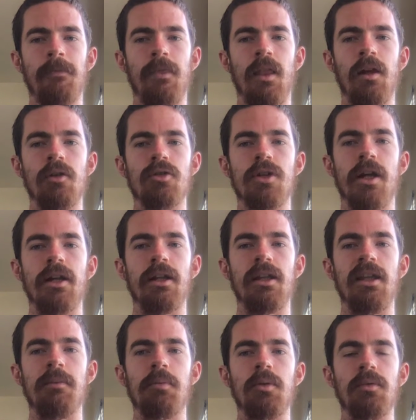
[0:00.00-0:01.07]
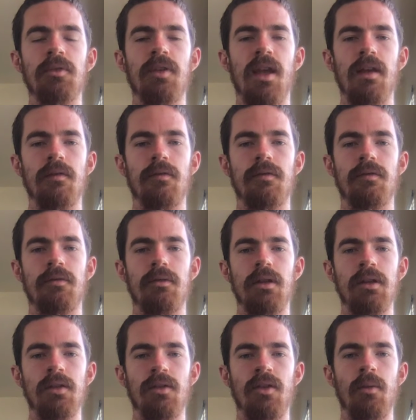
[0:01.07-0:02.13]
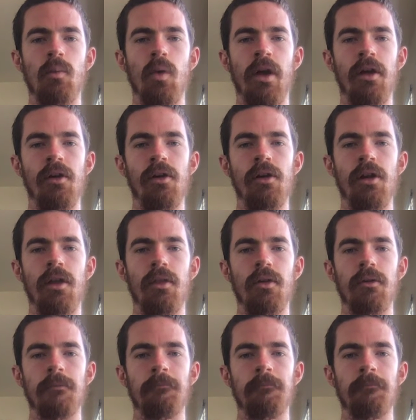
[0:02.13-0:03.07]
that are trying to keep you safe in some way or another.